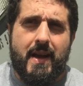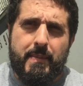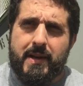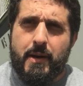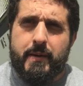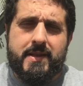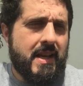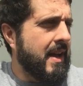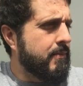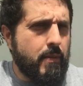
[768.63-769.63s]
been
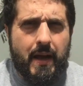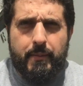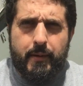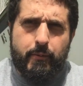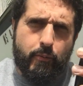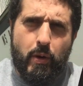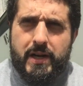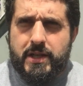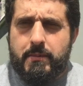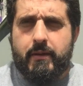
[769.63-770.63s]

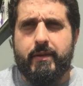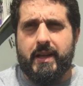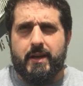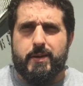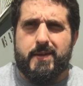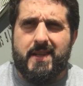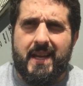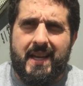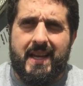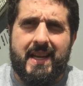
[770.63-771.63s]
watching my videos,
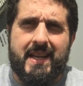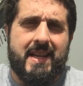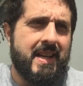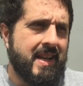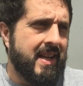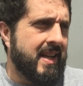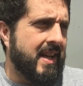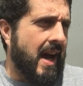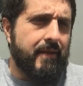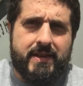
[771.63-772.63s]
and
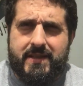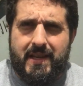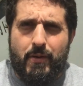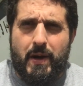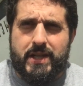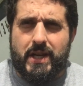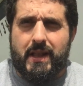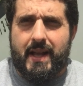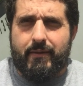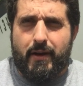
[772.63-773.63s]
obviously I watch a
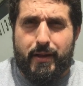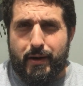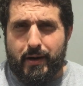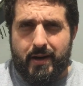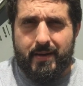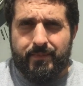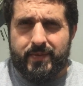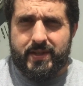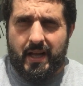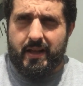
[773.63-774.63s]
lot of other
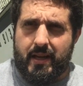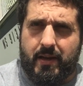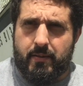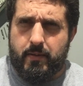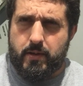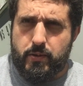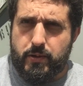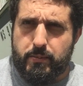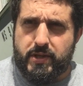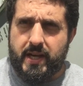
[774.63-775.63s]
sailing
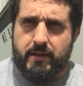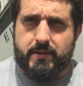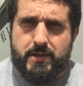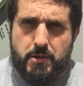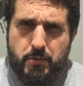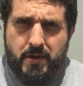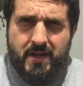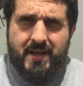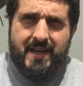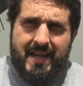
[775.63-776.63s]
YouTube channels too.
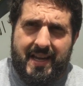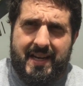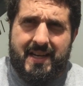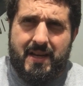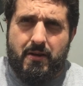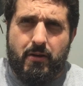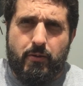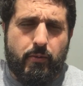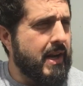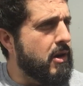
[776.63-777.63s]
And
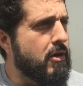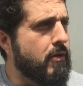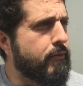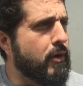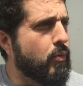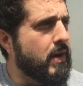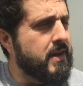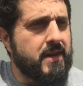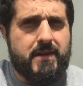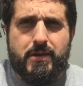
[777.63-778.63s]
when I go from
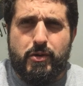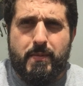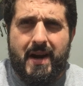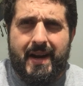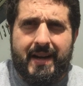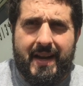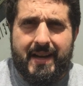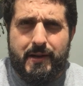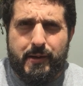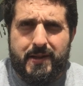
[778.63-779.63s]
one to mine,
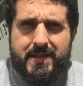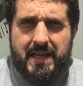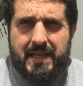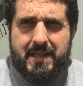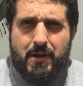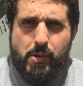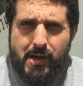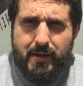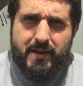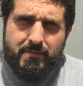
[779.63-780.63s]
I notice like the
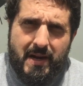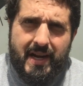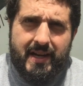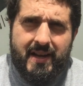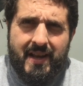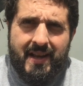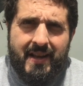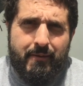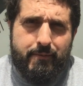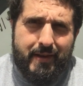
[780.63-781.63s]
quality of mine,
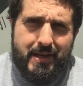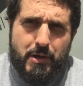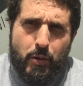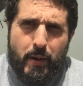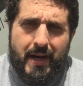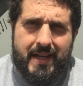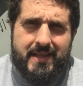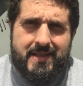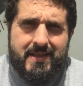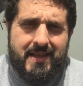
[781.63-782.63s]

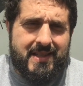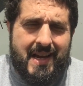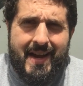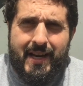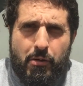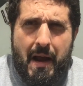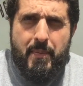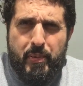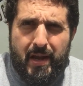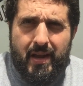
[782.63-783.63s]
video-wise, is kind of
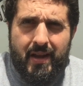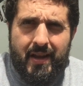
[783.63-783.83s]
crappy.